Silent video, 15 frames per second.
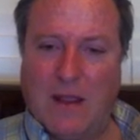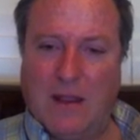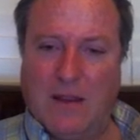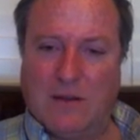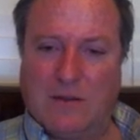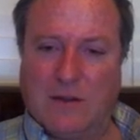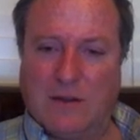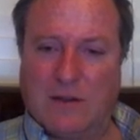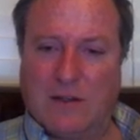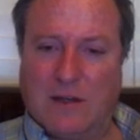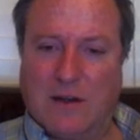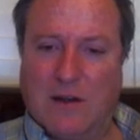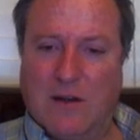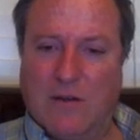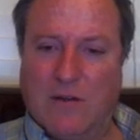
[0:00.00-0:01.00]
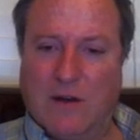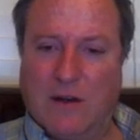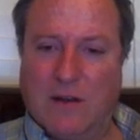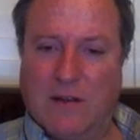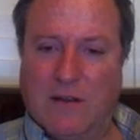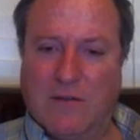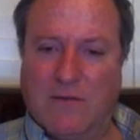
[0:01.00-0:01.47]
is just
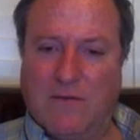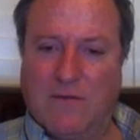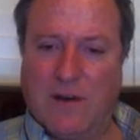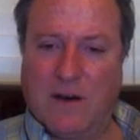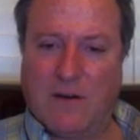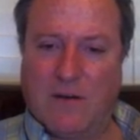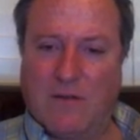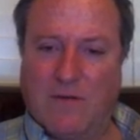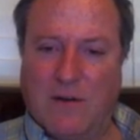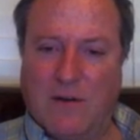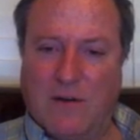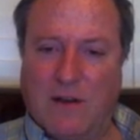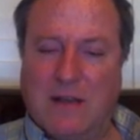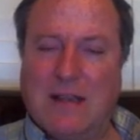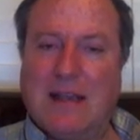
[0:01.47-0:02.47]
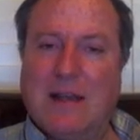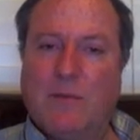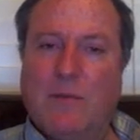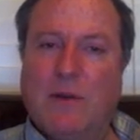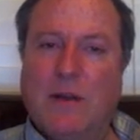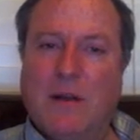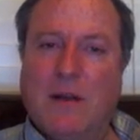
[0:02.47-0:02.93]
encoding the very, very
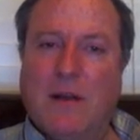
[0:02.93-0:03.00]
tip